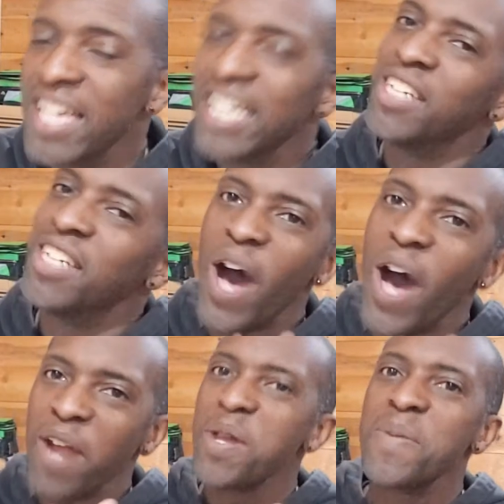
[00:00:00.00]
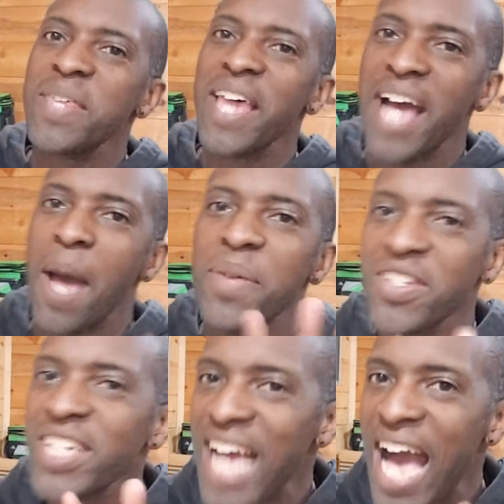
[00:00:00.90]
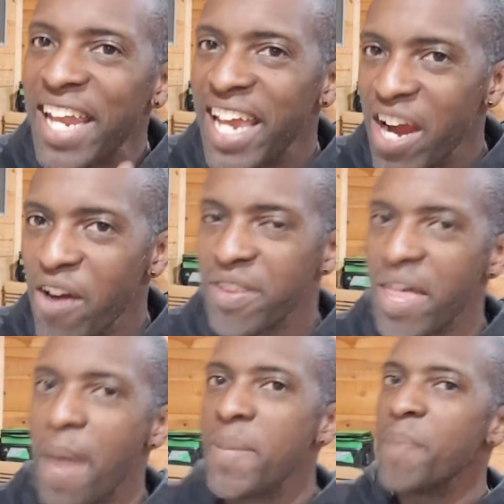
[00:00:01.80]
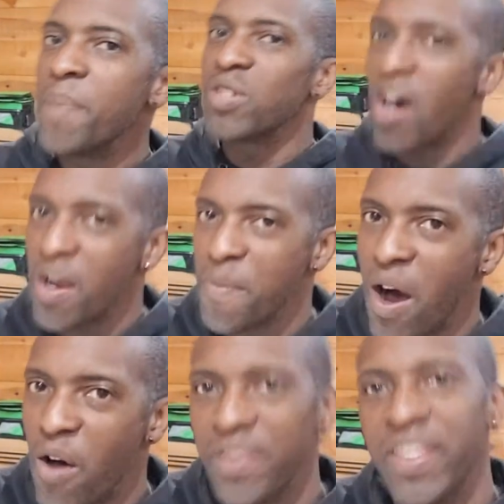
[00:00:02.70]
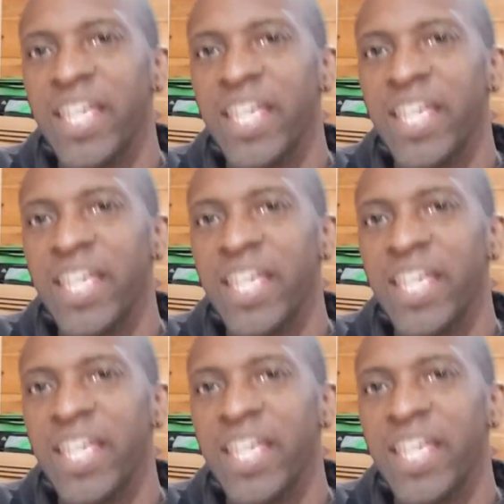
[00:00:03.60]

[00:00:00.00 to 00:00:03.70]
you know, I don't want to be that guy, but there's a guy in the area that people talk about,